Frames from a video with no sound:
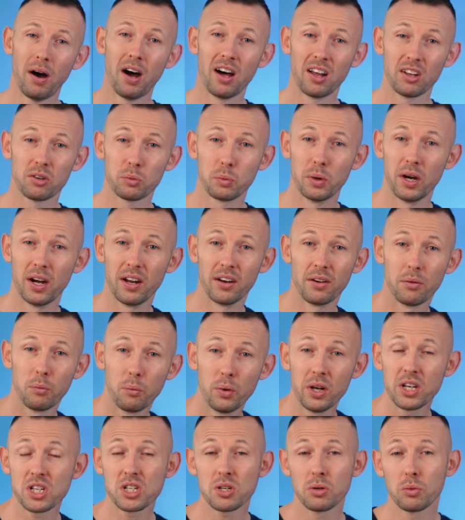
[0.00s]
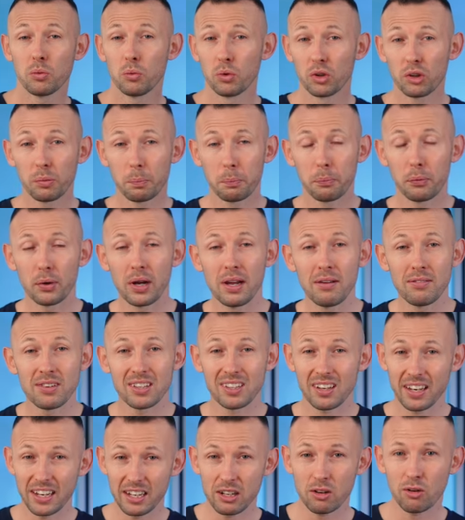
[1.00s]
password, which was
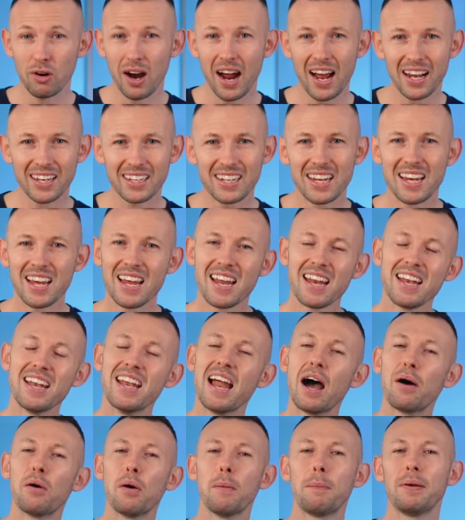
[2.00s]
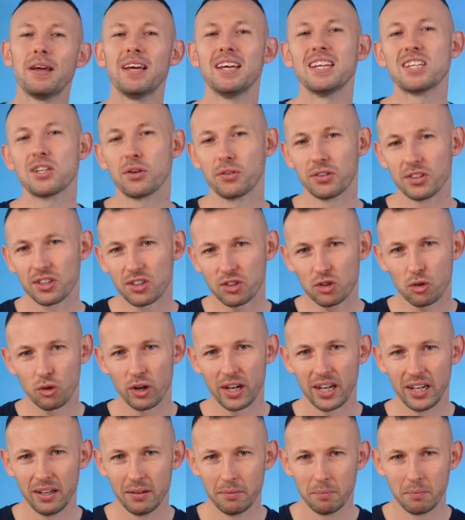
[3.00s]
previously cracked, now appears on the
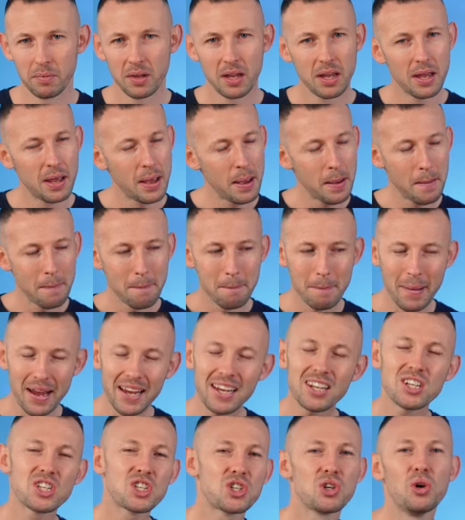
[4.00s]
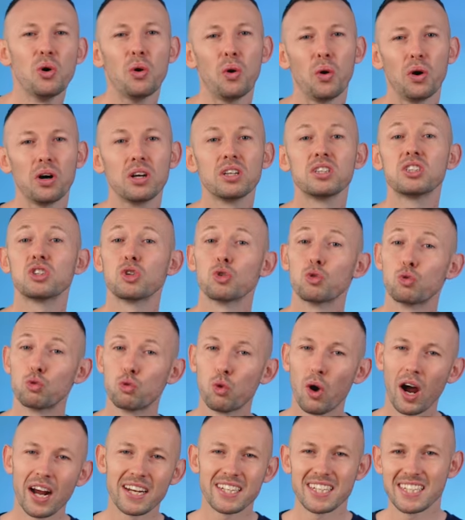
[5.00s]
screen. Make sure to
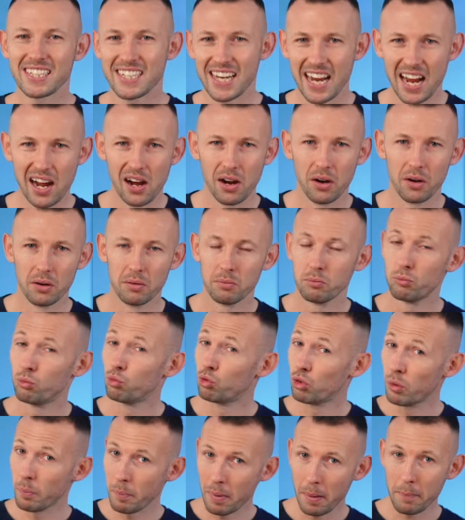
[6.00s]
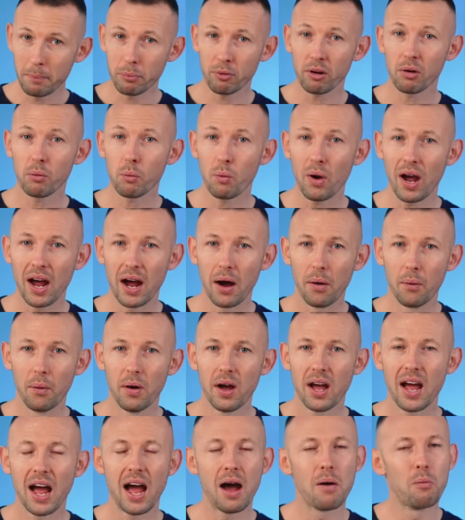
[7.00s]
write it down, remember it well,
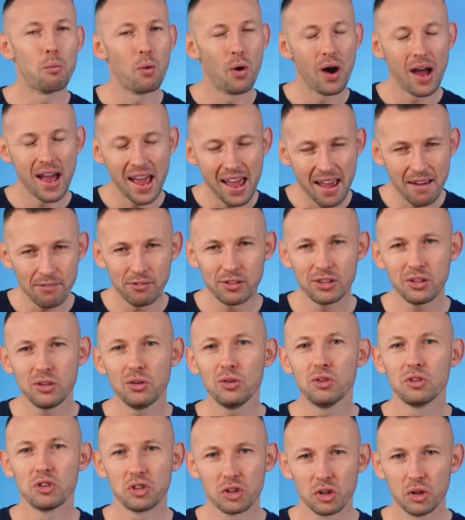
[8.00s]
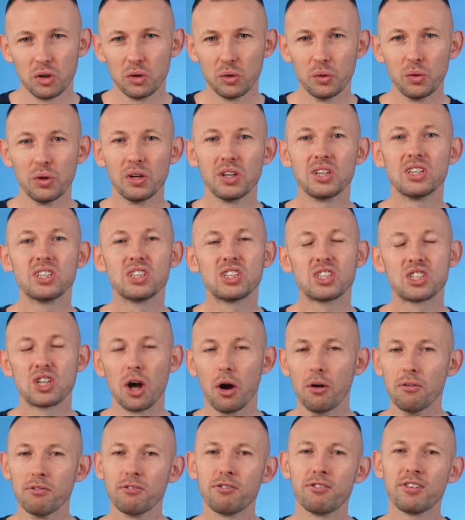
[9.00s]
and whatever you do,
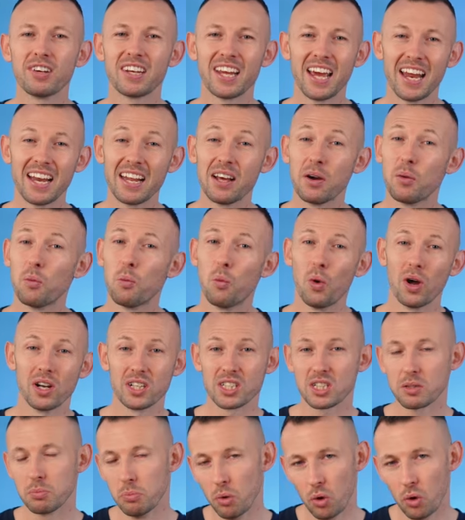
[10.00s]
don't forget it once